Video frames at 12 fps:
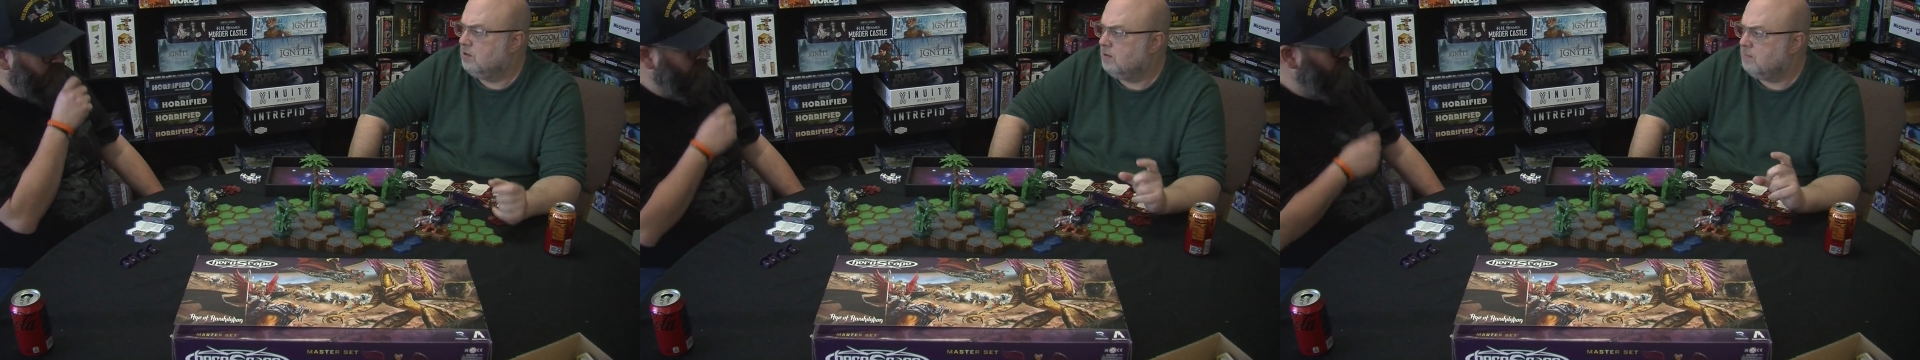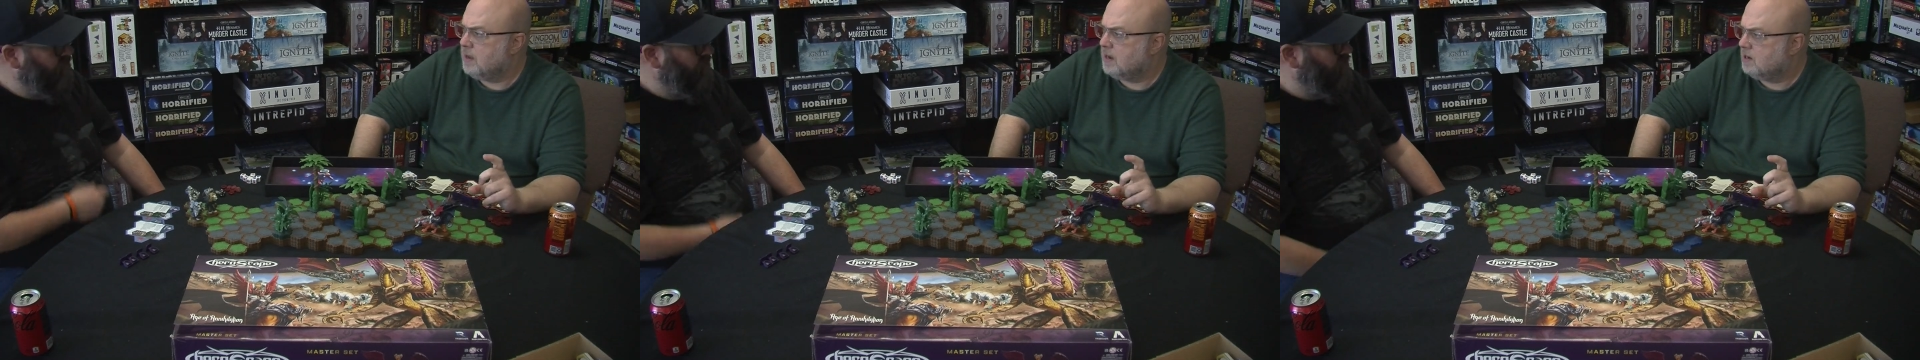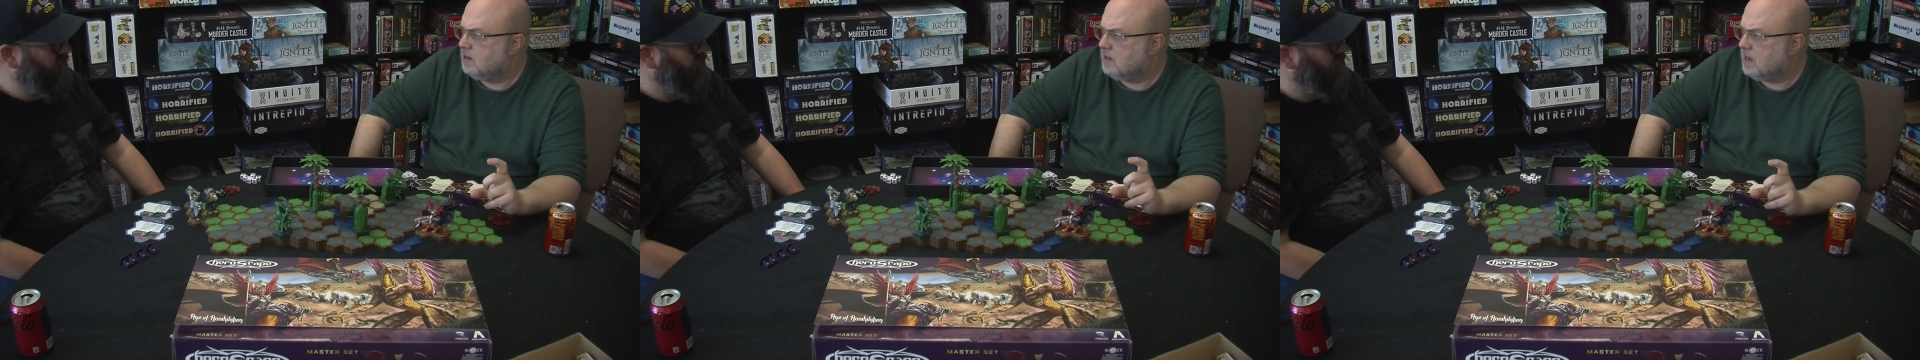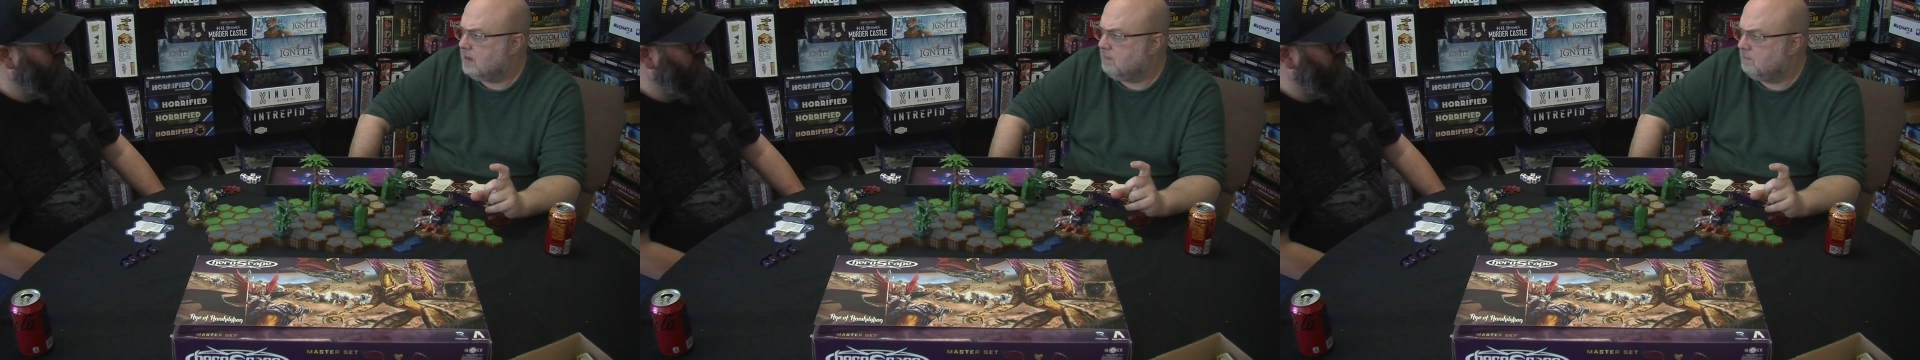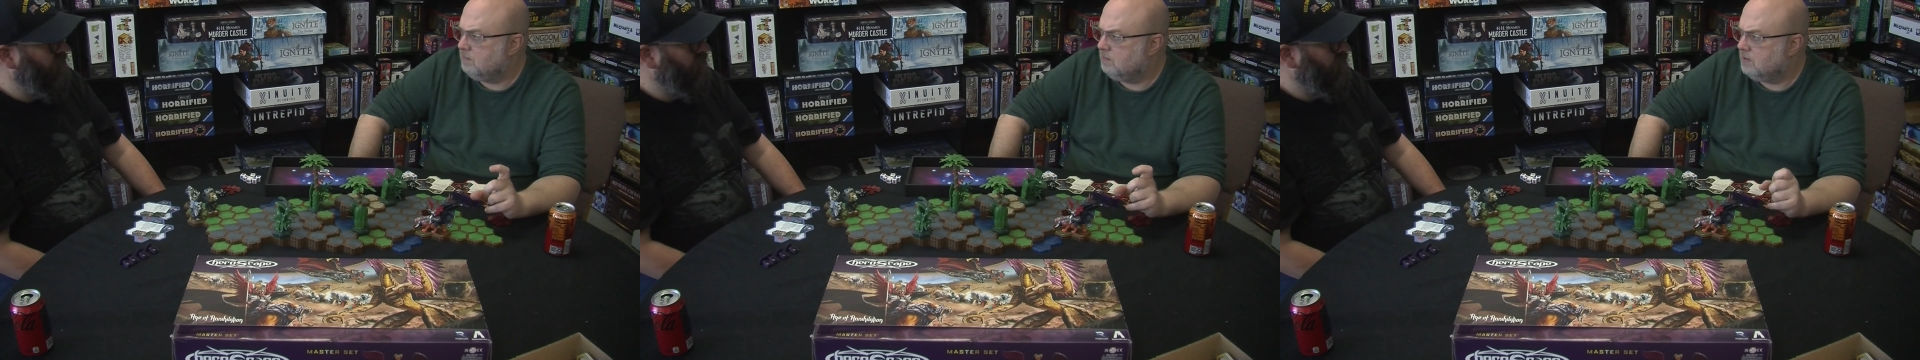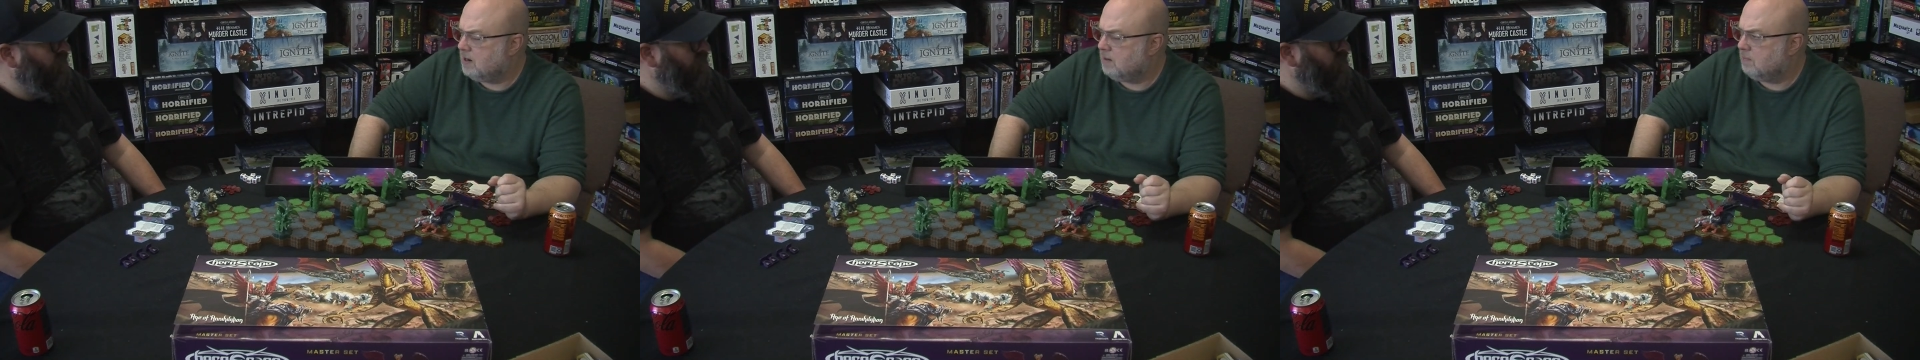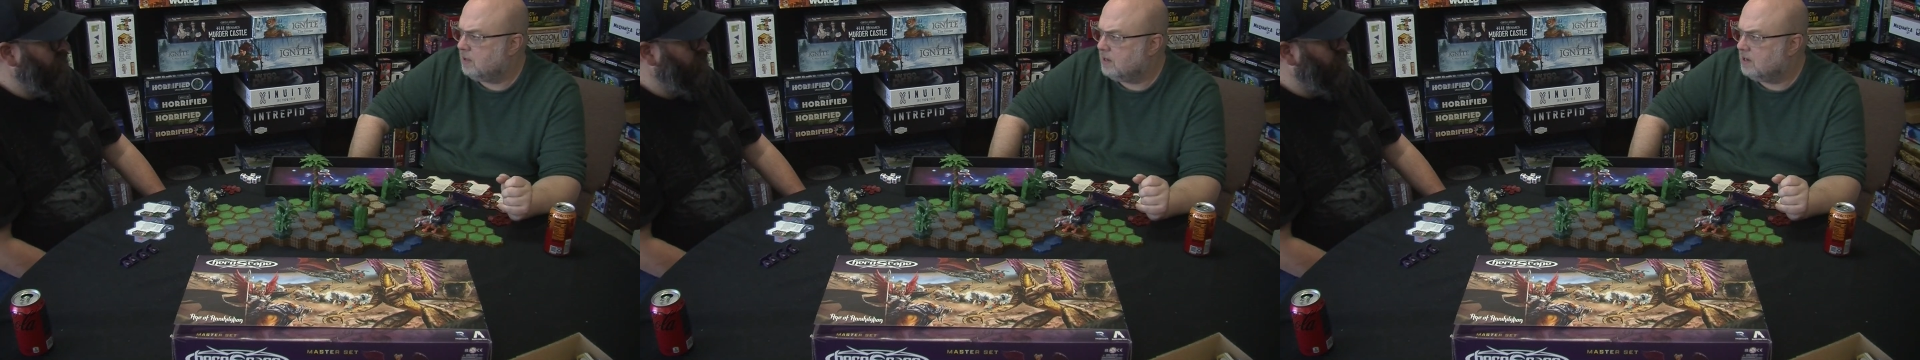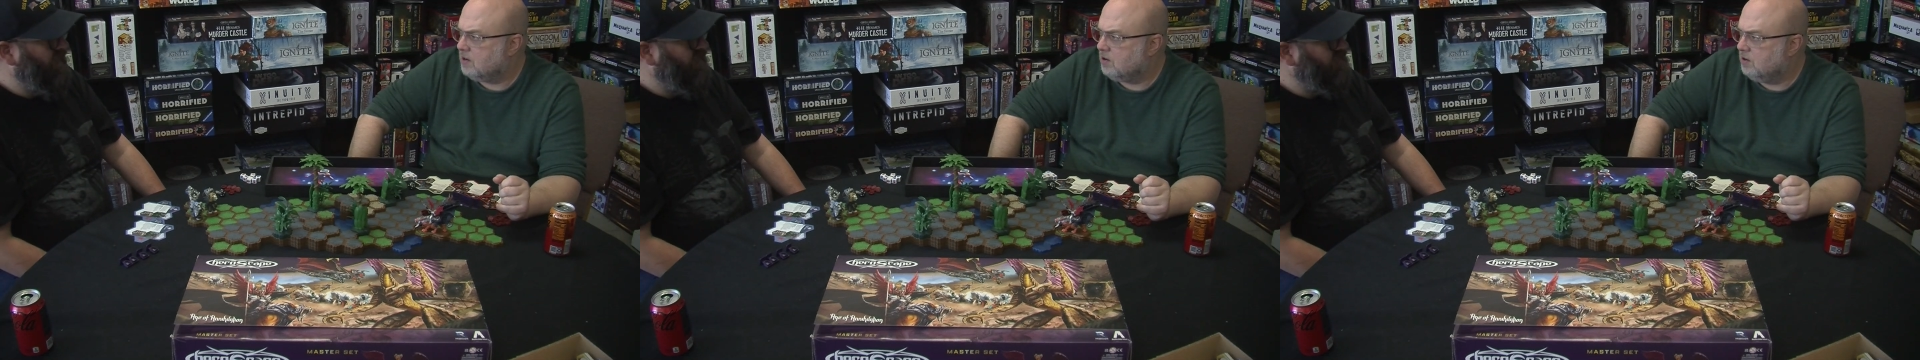The mech game that I'm
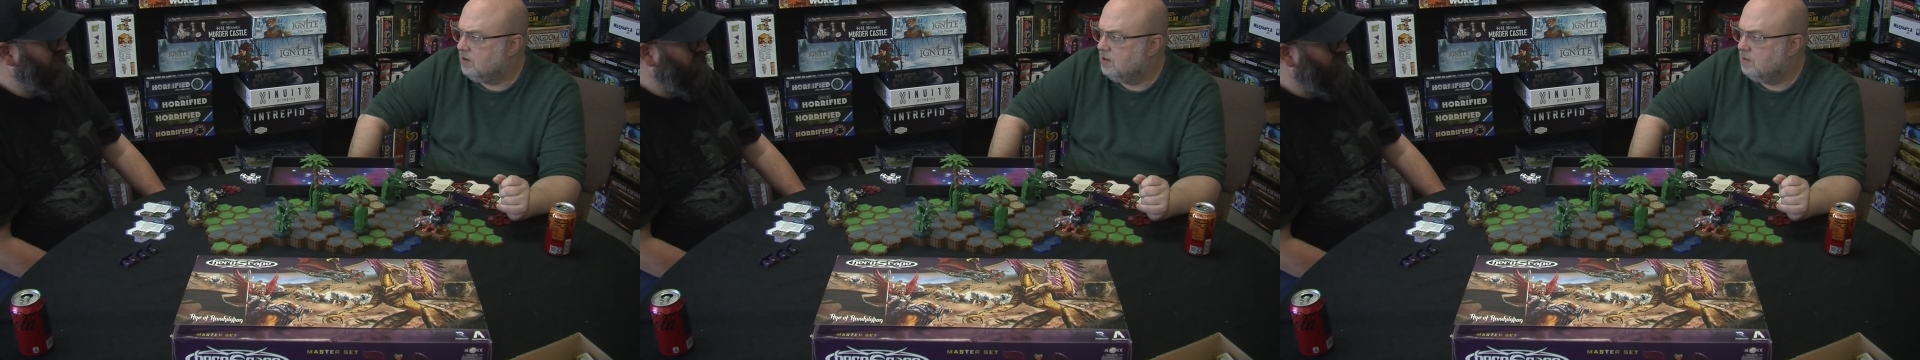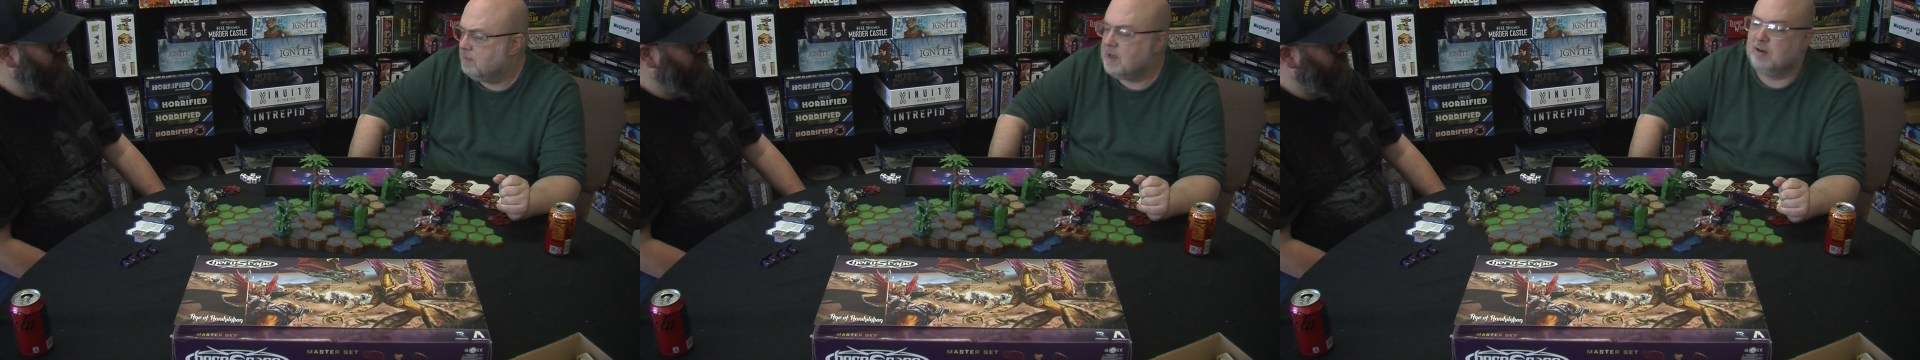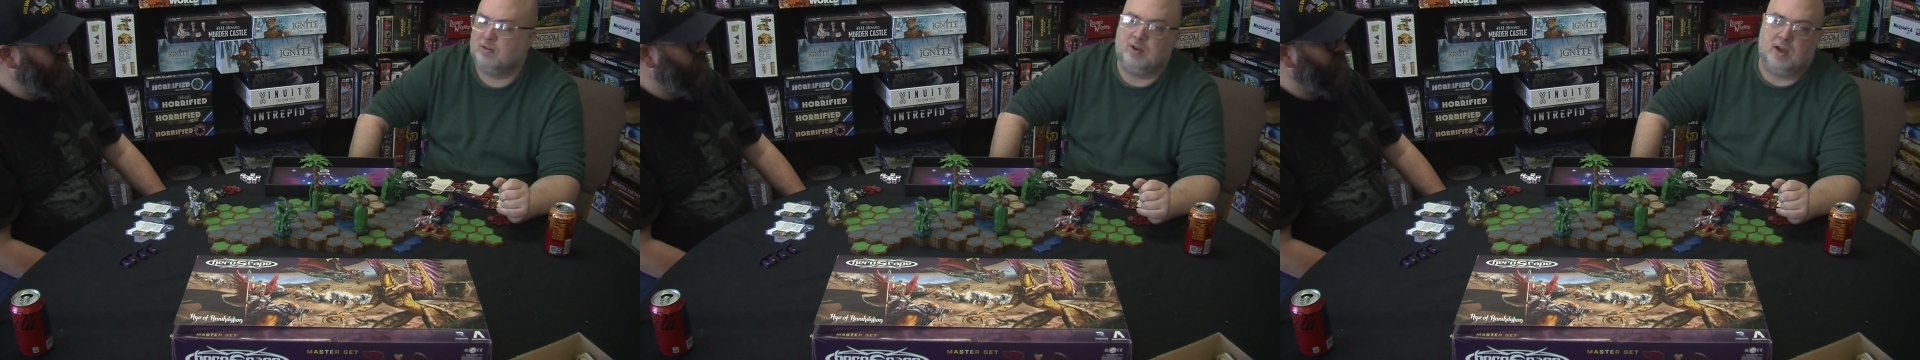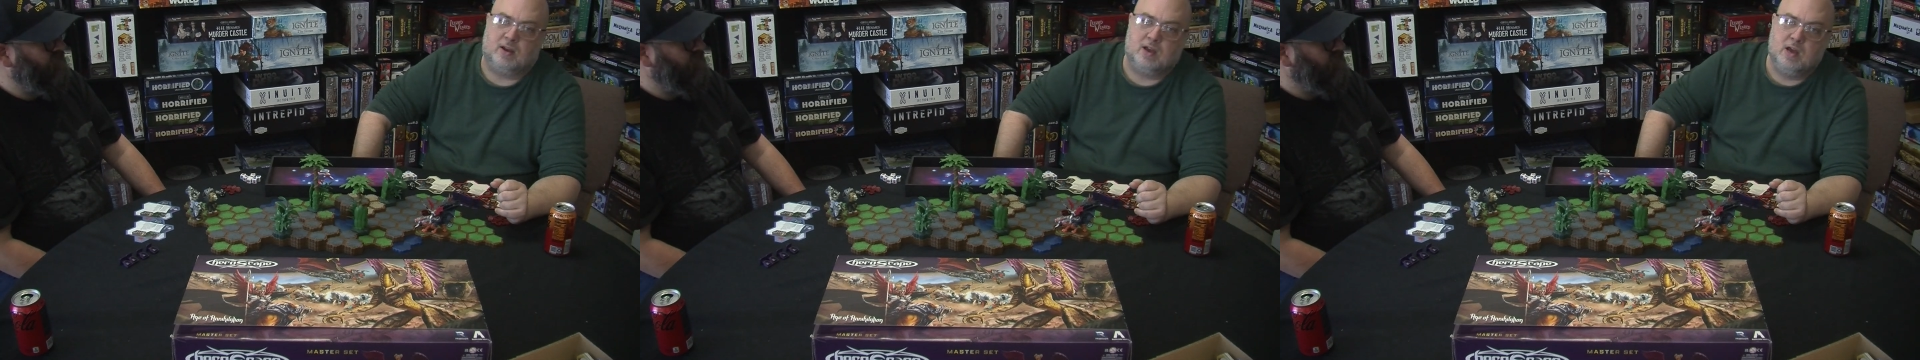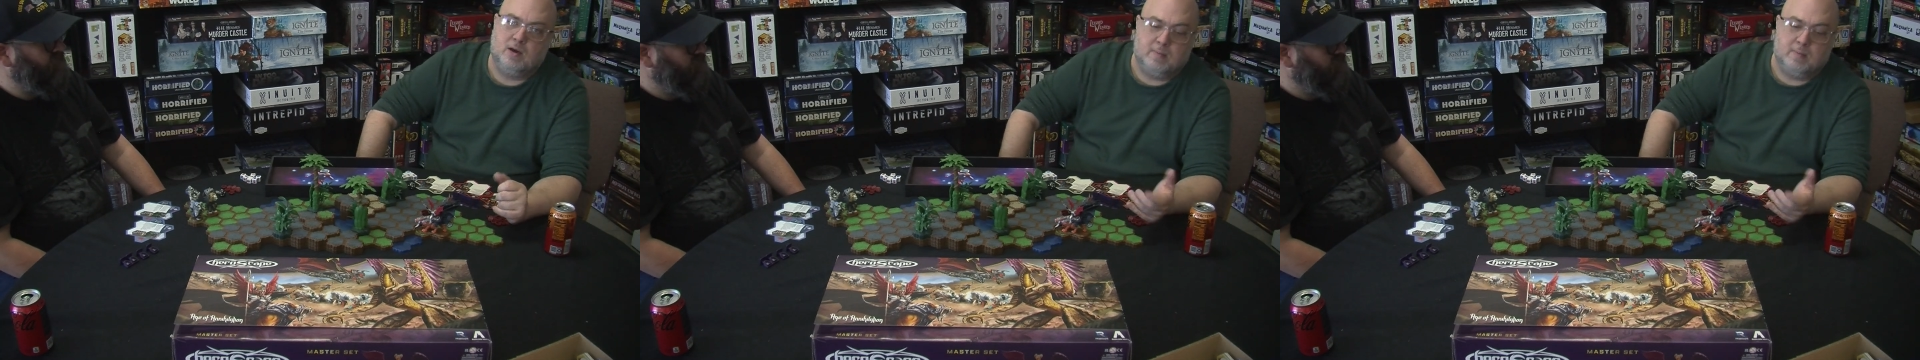blanking on? Battletech.